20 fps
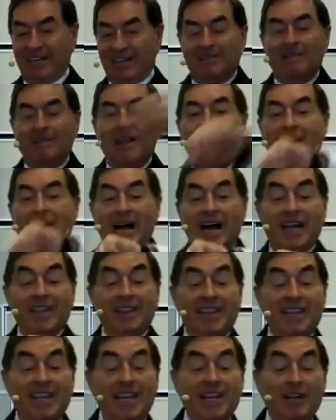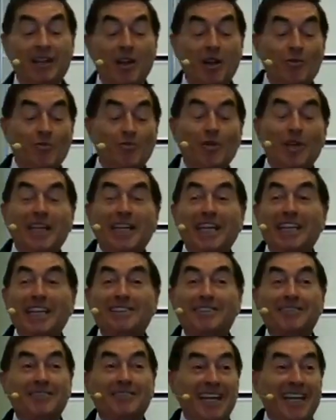I think we need to
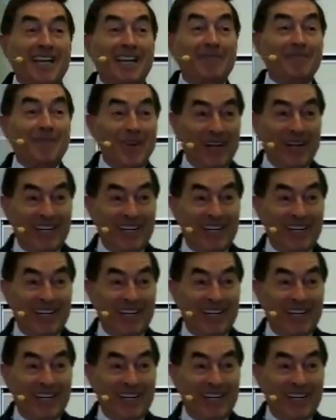take a break.